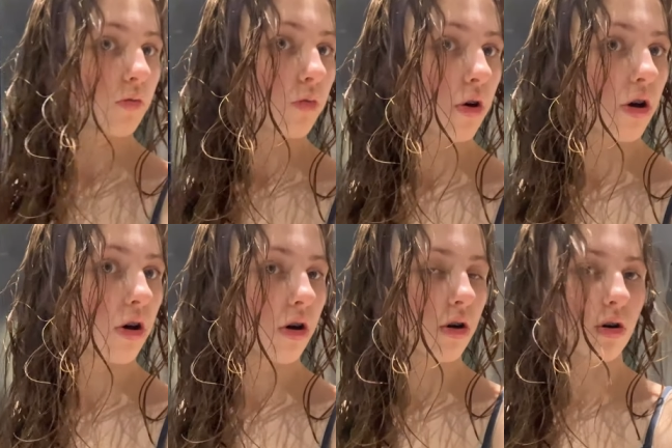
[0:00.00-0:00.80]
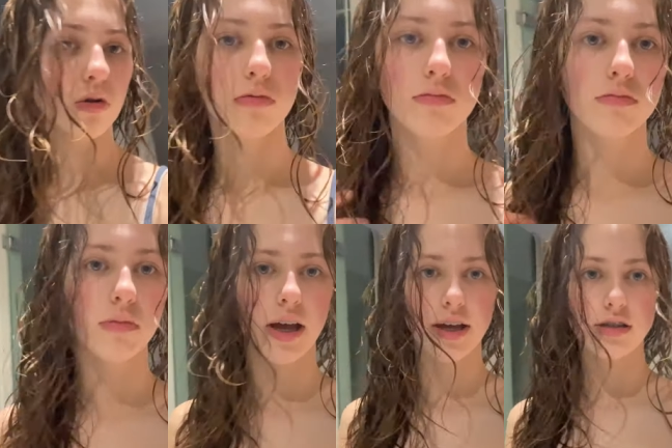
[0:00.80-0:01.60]
Whoa,
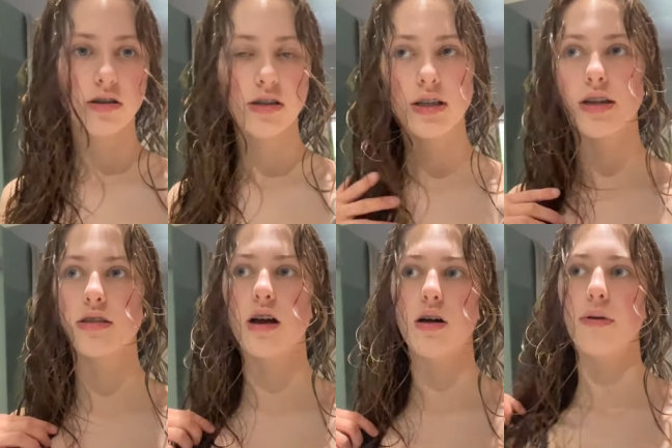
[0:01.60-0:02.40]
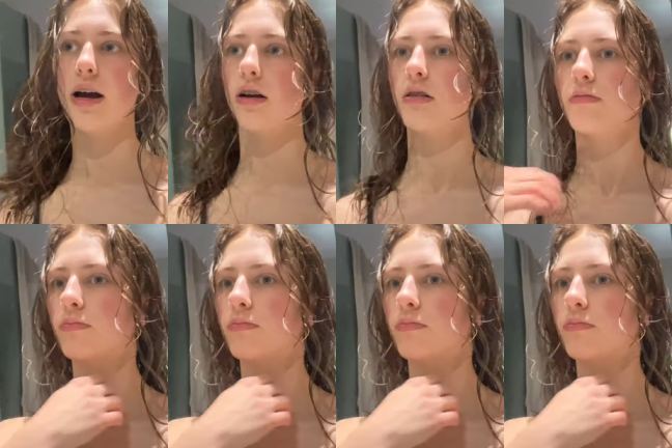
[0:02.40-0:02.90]
my hair's starting to get its curl back.